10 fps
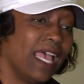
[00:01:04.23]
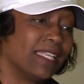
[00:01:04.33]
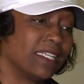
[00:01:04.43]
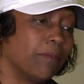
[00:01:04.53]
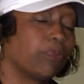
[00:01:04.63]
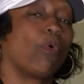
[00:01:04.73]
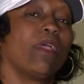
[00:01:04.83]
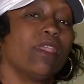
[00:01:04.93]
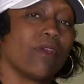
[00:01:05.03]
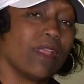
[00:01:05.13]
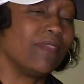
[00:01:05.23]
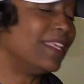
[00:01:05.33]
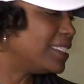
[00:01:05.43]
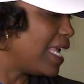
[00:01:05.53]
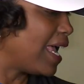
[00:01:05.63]
as an employer in
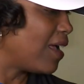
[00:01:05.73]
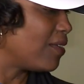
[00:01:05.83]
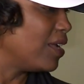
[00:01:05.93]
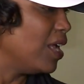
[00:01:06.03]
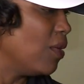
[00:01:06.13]
this town,